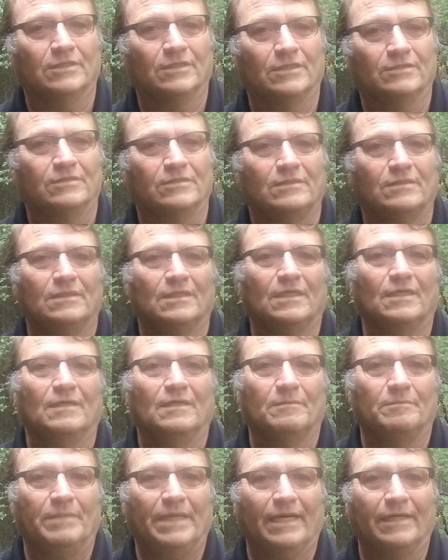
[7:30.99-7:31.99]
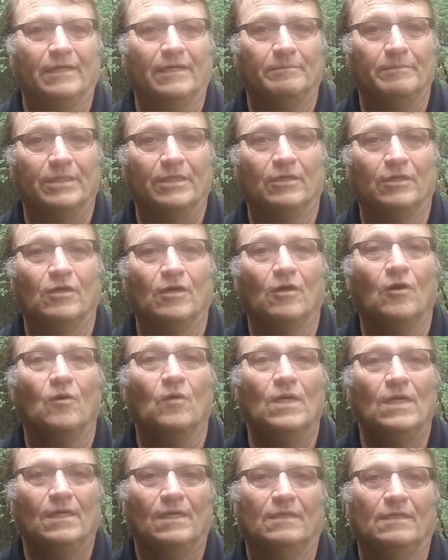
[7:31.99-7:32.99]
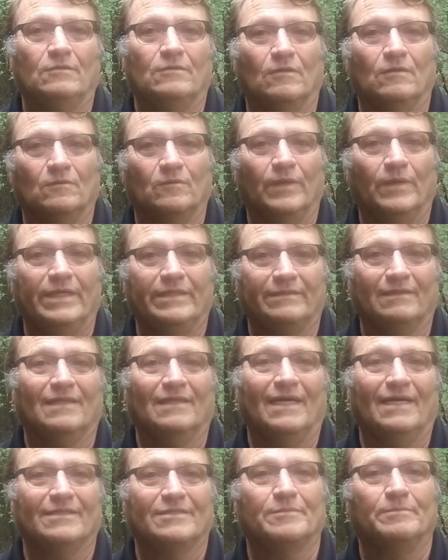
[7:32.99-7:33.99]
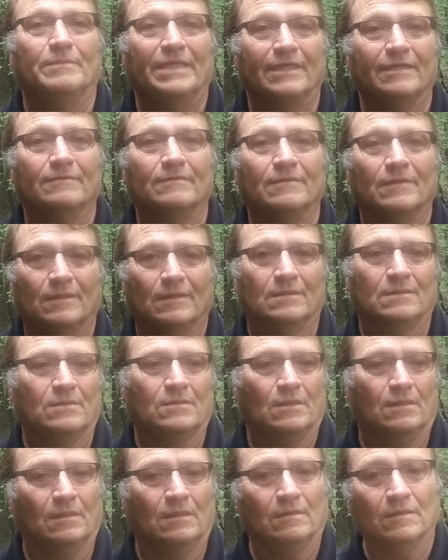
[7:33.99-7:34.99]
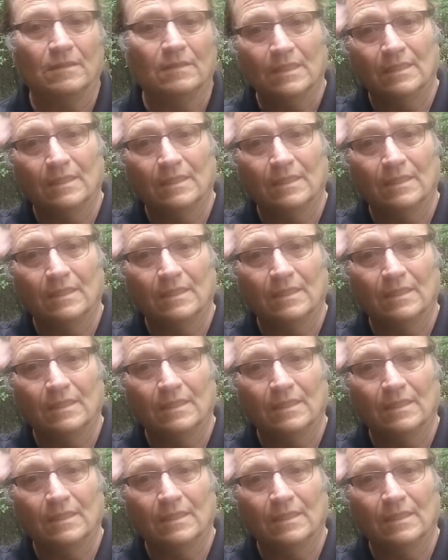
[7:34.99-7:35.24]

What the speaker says: Just pack up and go, and don't wait till last minute. So